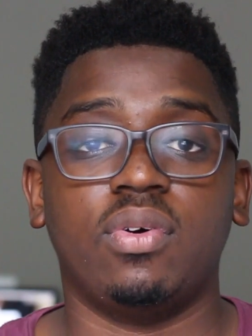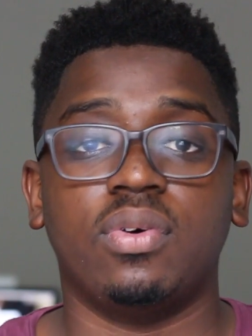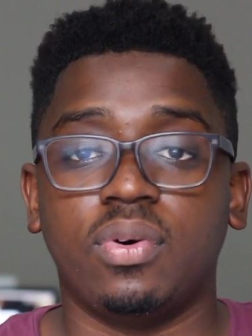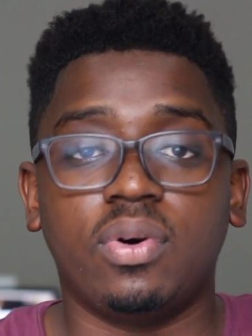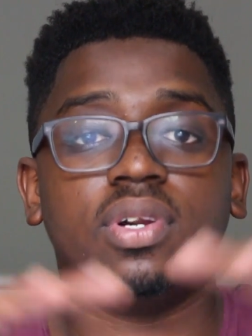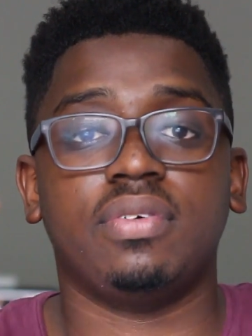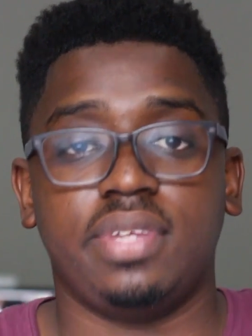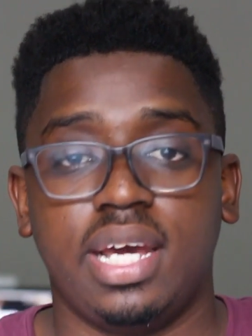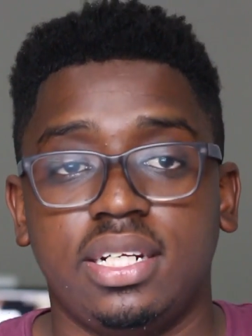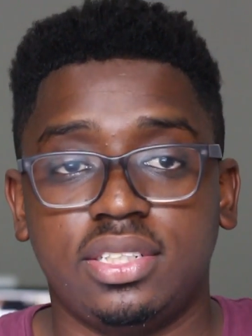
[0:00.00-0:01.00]
all
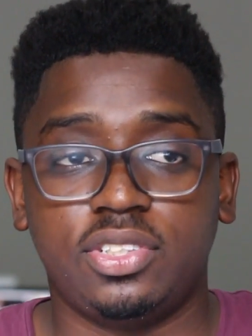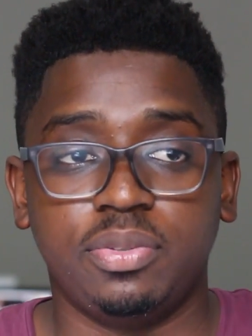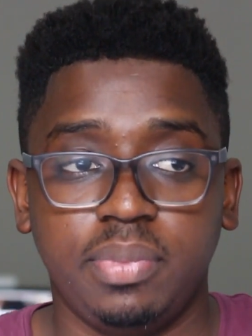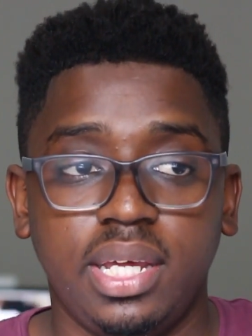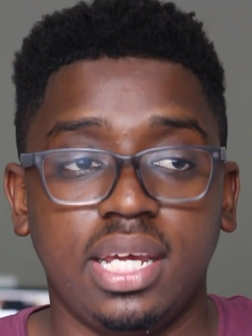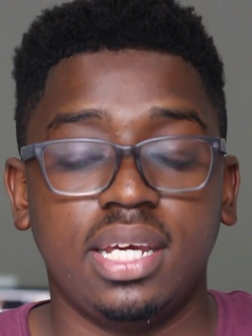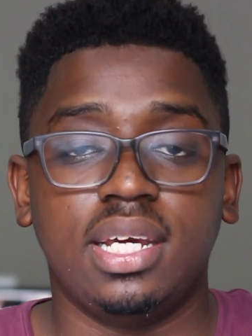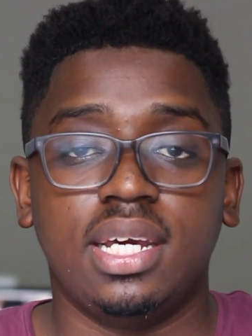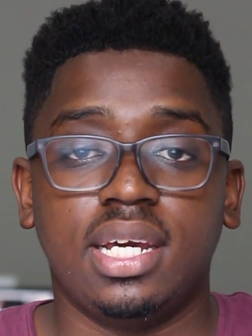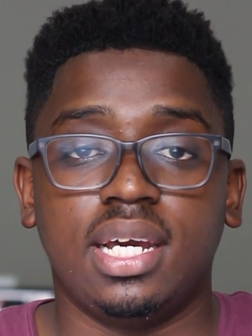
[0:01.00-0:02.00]
of that to me
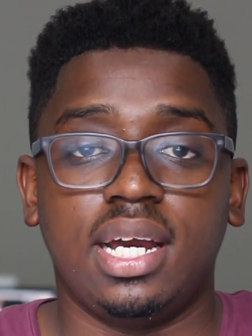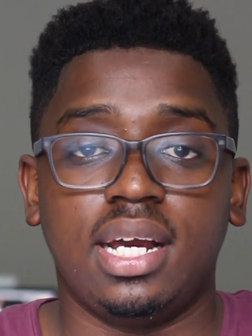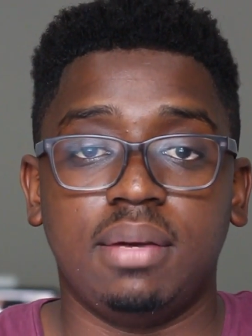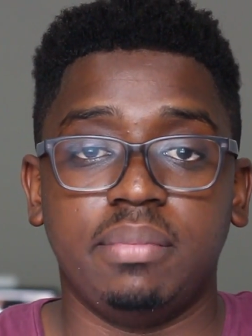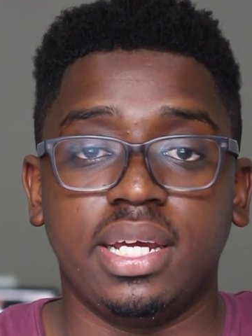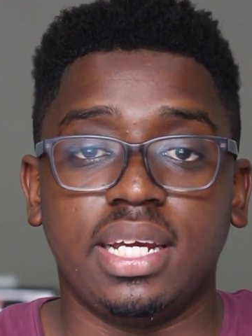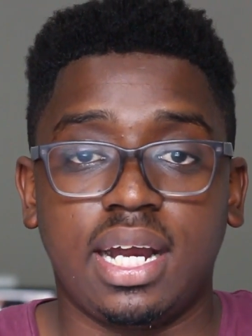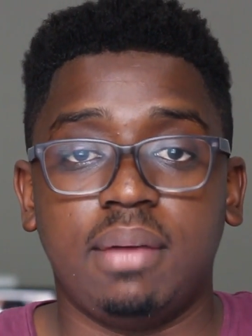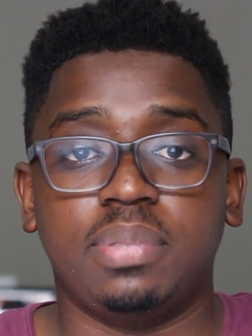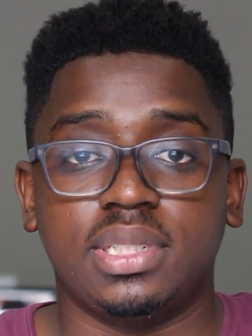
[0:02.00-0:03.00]

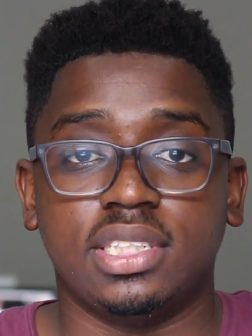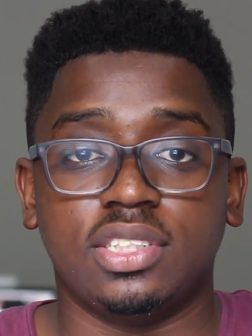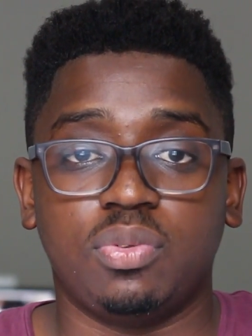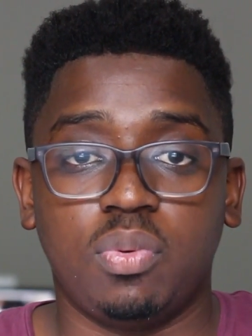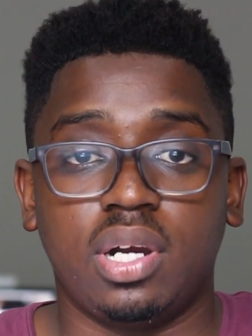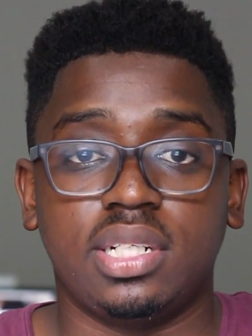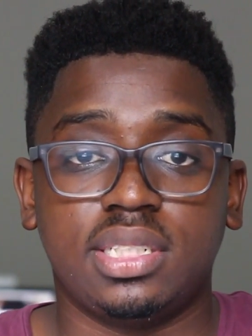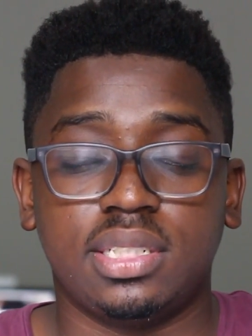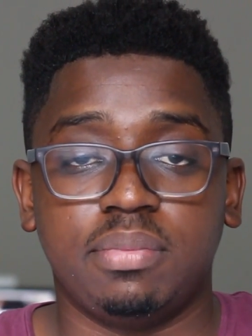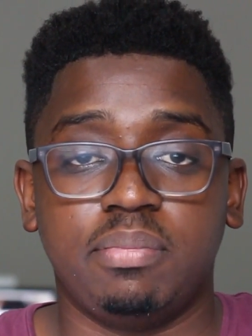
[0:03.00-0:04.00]
encompasses
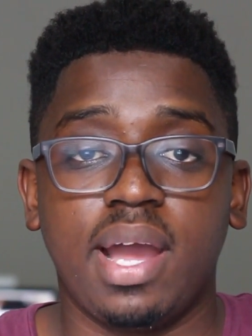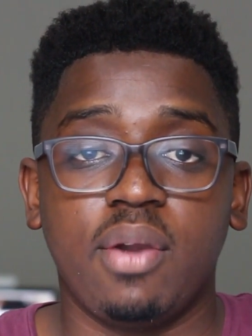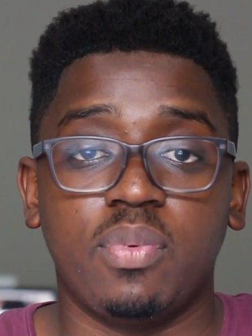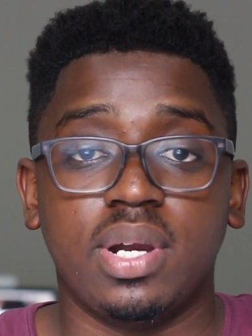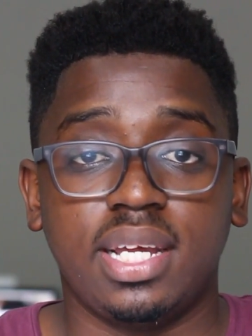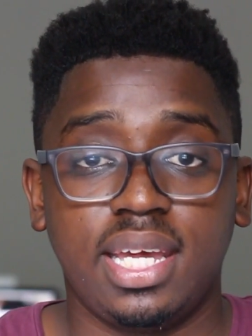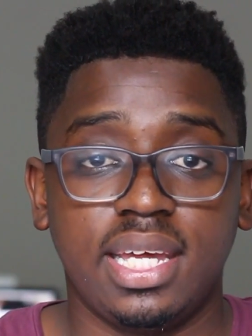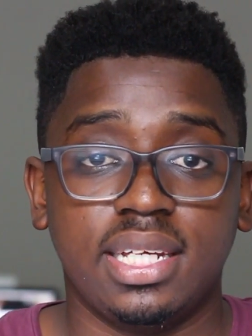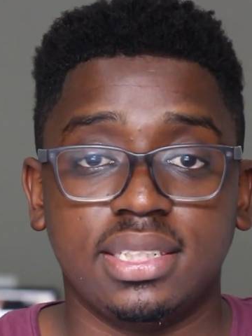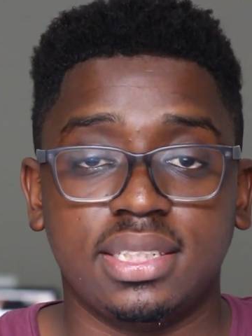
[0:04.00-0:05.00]
what my
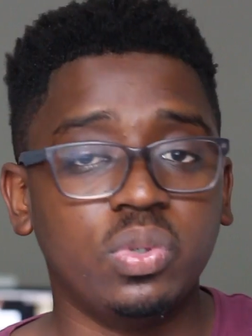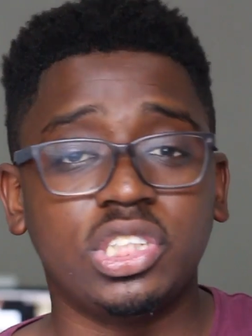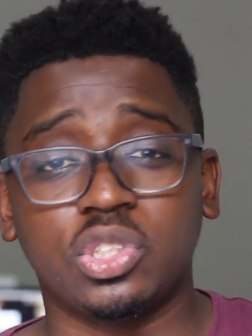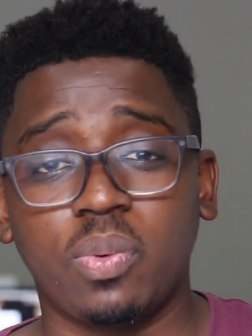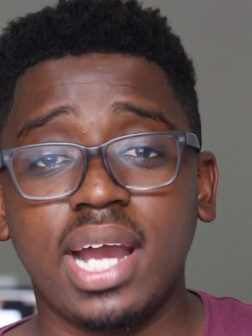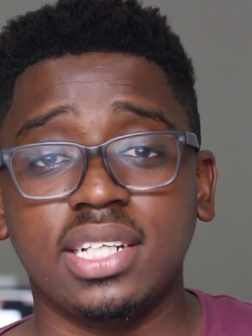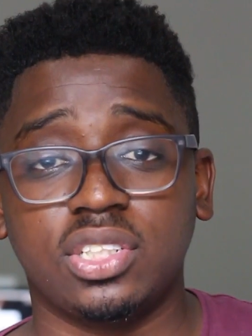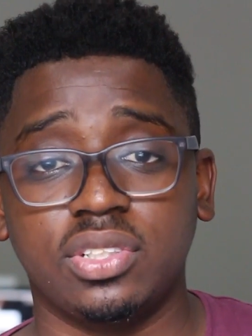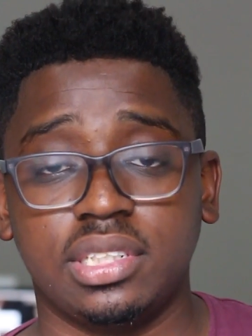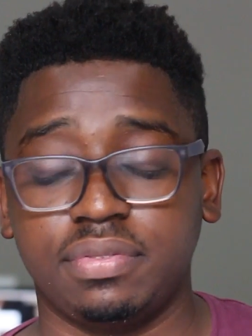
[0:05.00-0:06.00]
work is, which is why
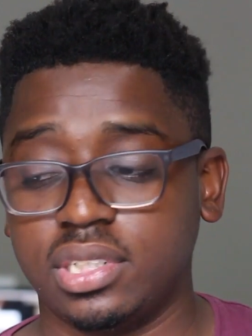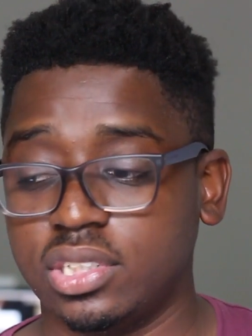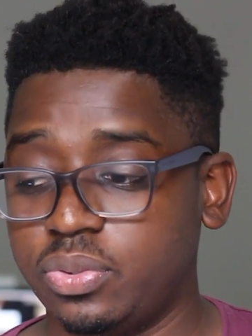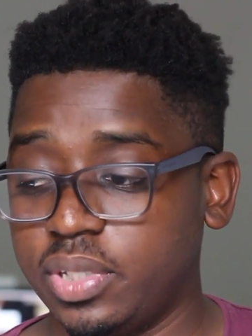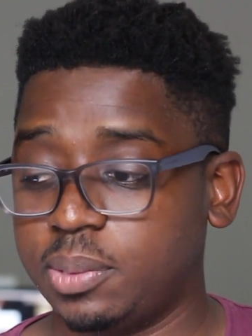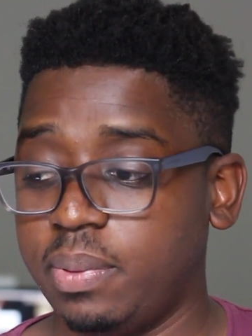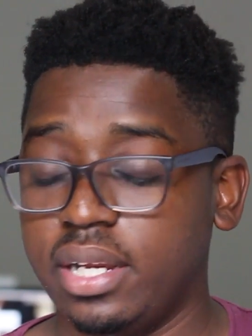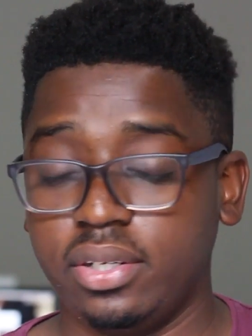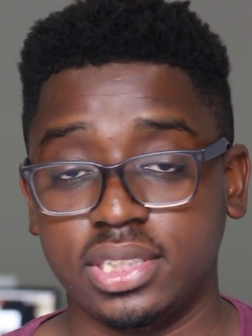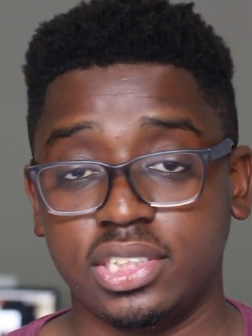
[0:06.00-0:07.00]
it's so difficult to
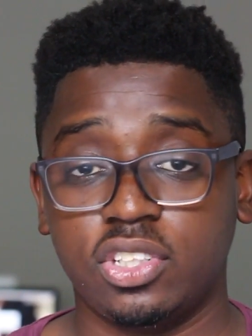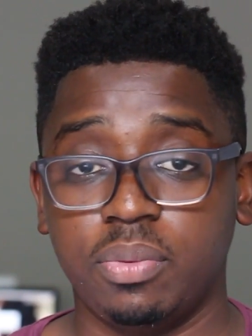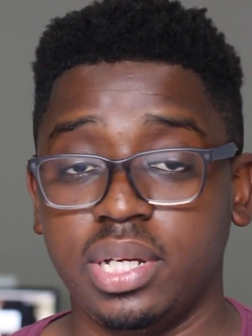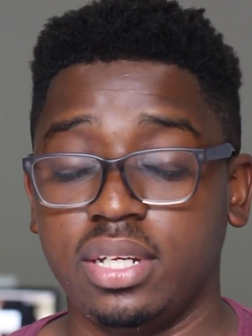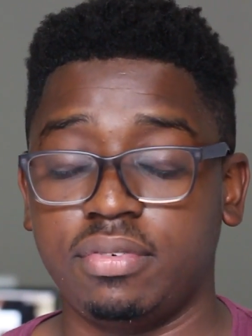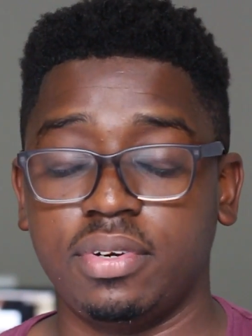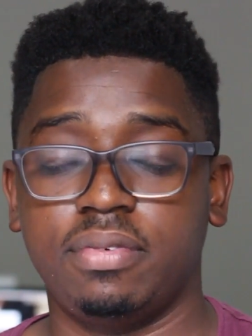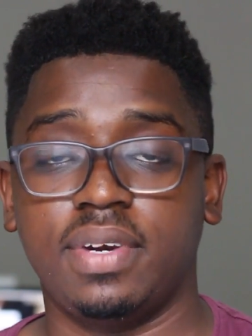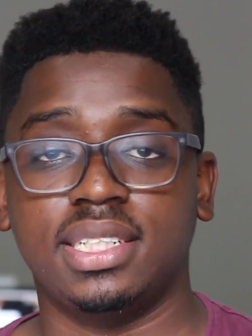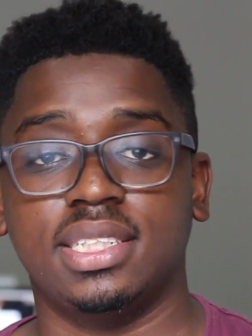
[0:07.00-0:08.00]
explain because there's so many
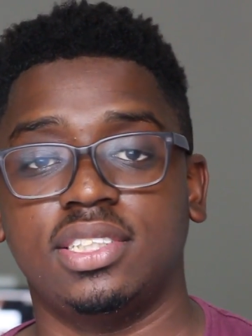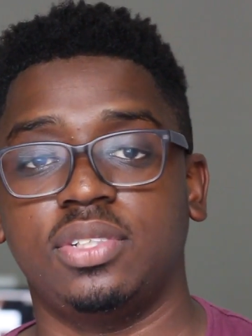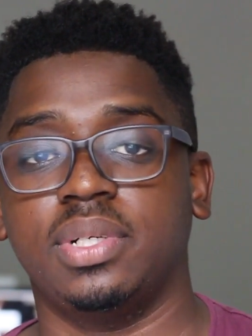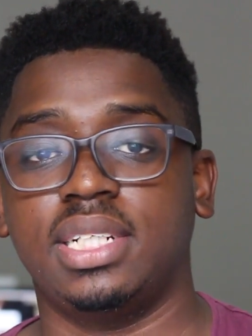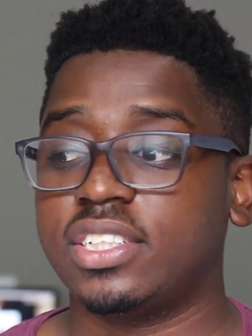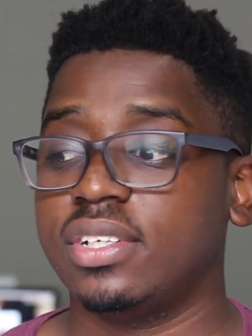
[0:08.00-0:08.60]
different facets to it.